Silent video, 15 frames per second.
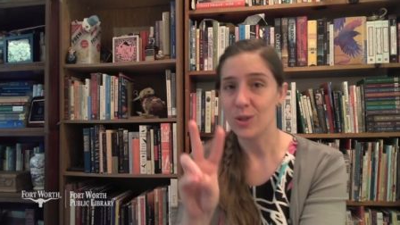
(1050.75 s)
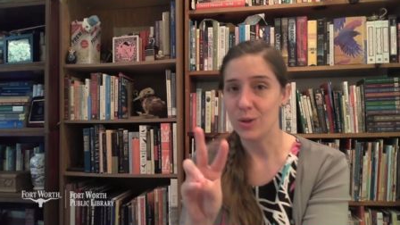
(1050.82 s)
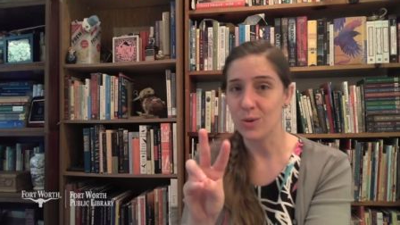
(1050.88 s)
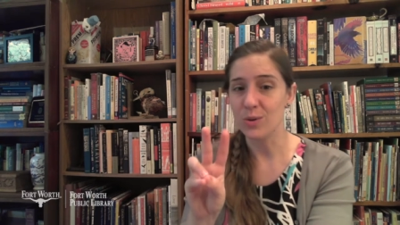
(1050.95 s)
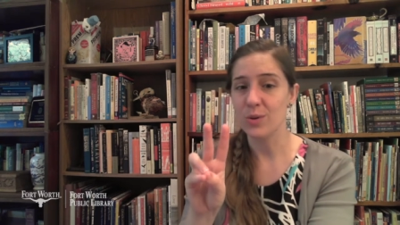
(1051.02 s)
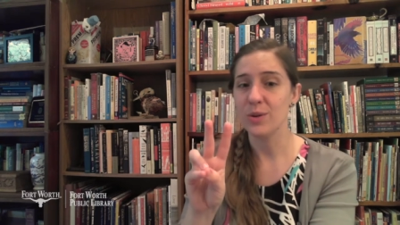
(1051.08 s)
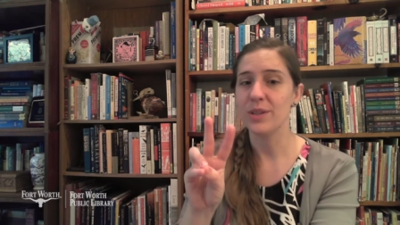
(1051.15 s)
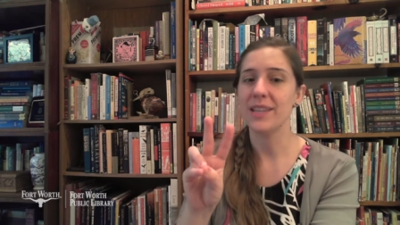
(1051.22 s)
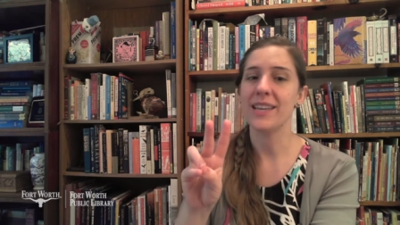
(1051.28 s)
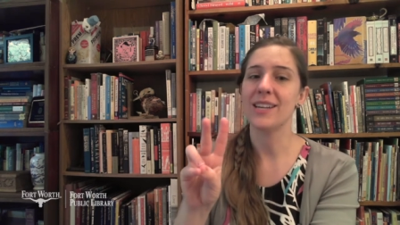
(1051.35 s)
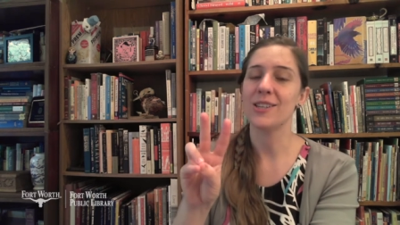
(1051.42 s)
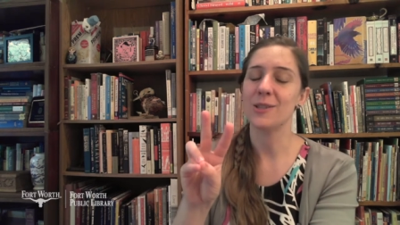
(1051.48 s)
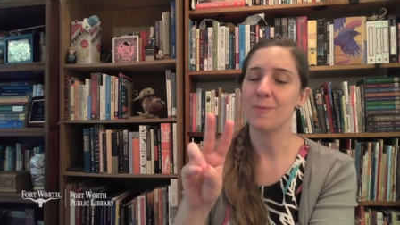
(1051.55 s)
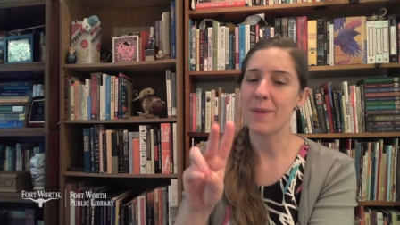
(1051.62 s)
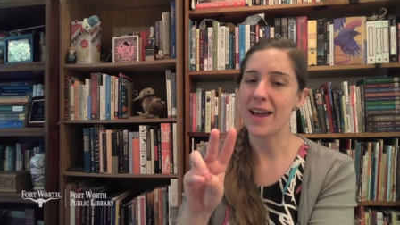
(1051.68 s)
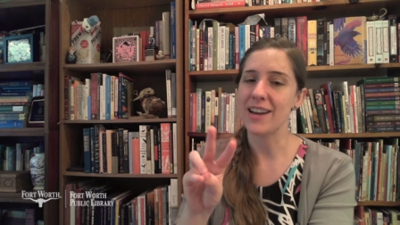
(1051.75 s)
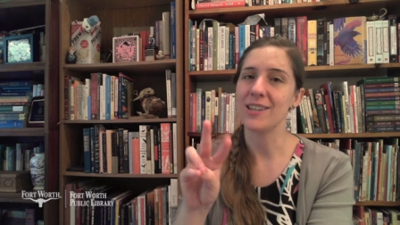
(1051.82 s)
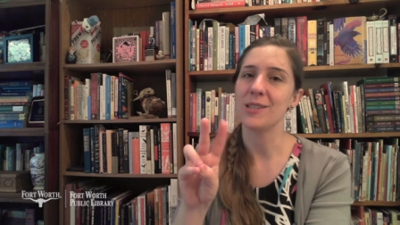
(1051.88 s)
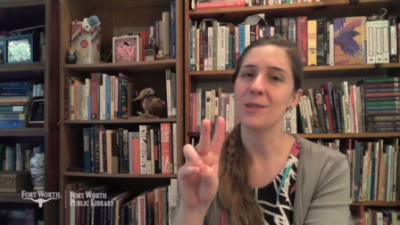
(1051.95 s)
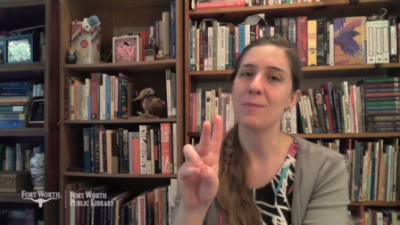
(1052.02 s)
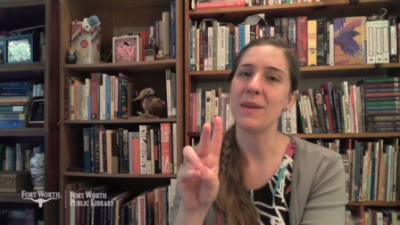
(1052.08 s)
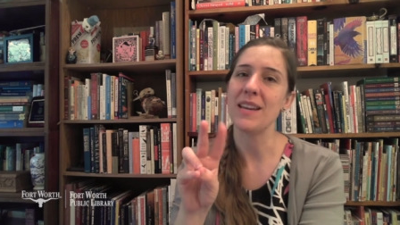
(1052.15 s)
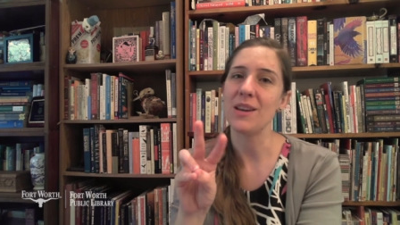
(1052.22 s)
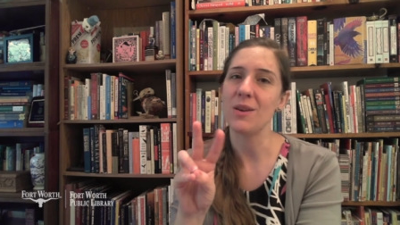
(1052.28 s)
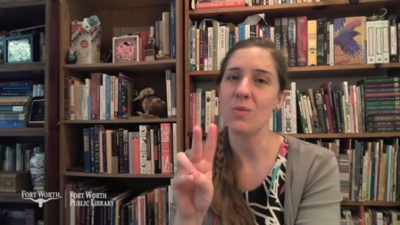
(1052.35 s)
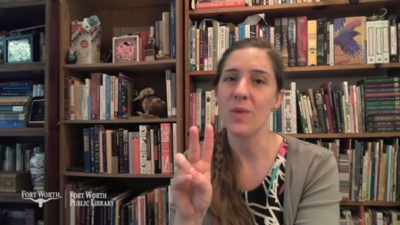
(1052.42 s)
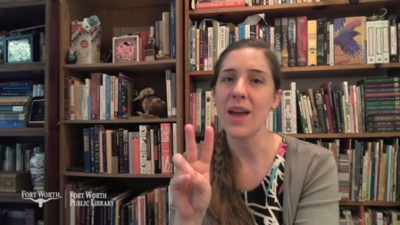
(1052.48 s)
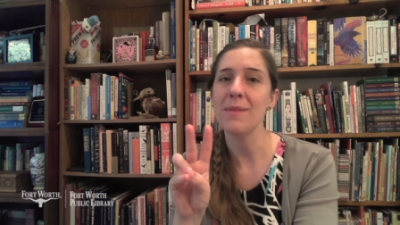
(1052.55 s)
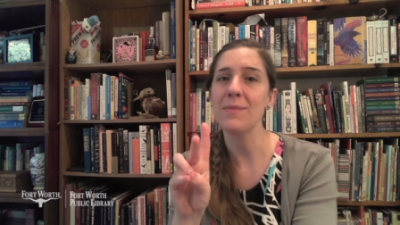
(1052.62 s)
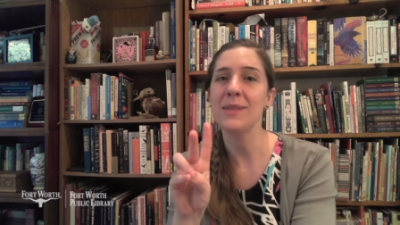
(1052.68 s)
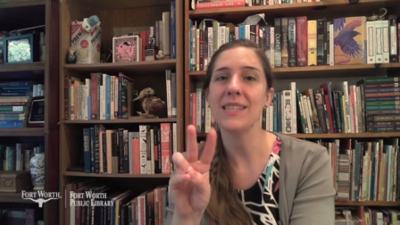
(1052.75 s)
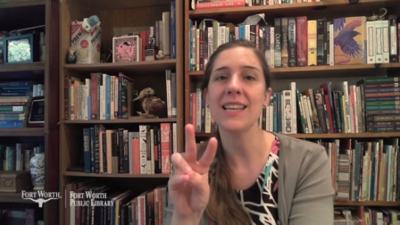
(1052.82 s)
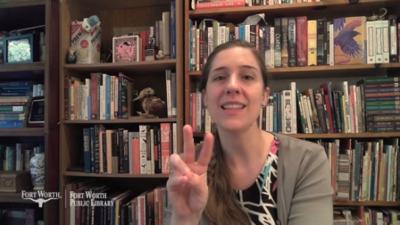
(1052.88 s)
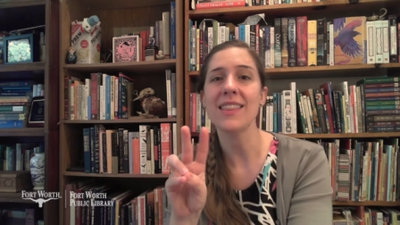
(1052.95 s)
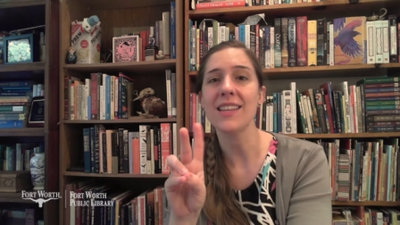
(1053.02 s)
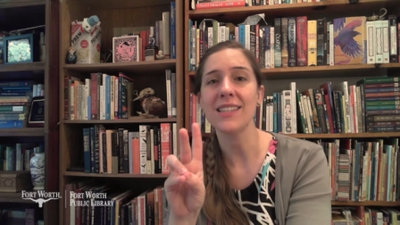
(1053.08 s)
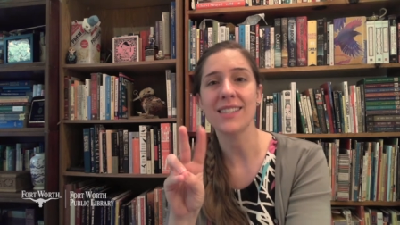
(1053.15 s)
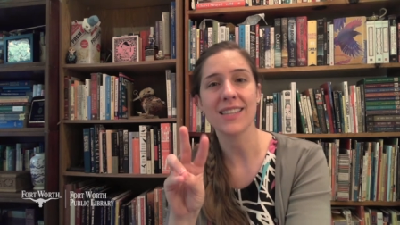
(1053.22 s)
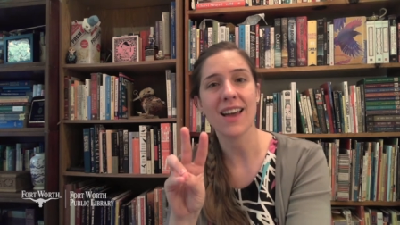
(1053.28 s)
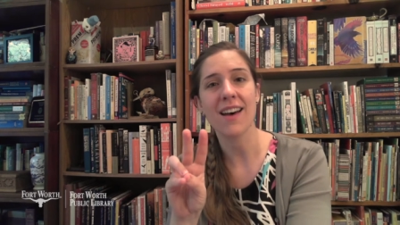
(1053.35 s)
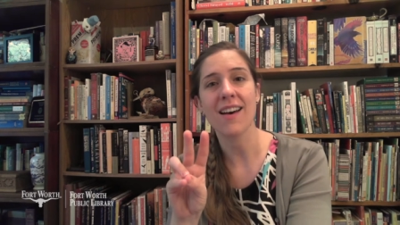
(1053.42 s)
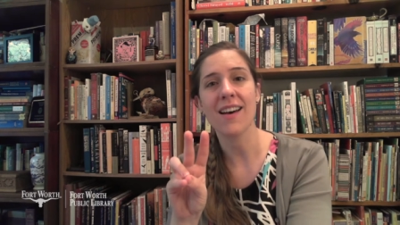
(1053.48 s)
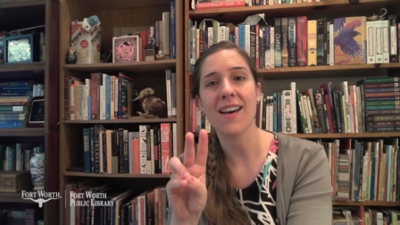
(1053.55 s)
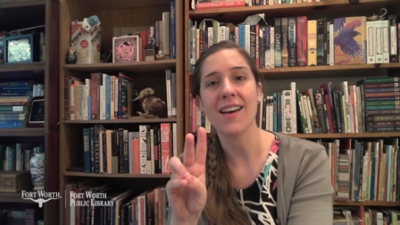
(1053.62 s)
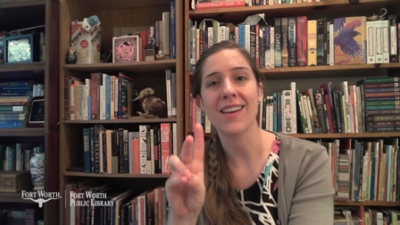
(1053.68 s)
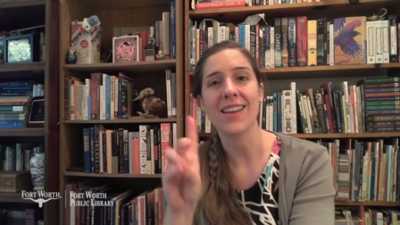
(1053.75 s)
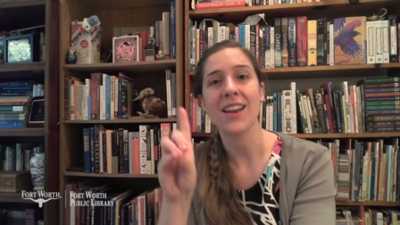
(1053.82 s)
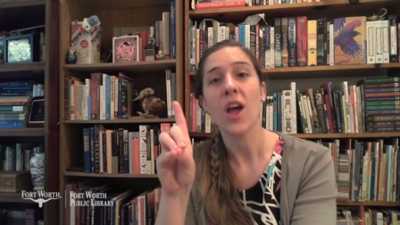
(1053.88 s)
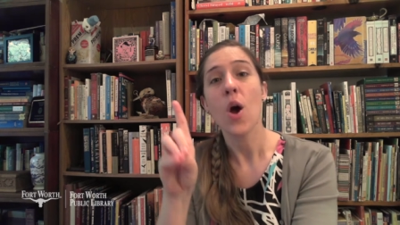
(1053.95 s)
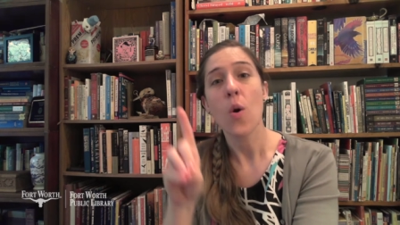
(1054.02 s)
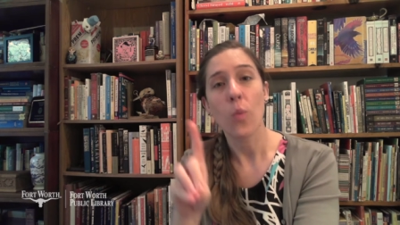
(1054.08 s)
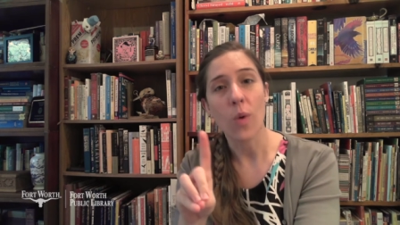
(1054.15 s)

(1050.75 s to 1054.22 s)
Two little spiders spinning webs in the sun.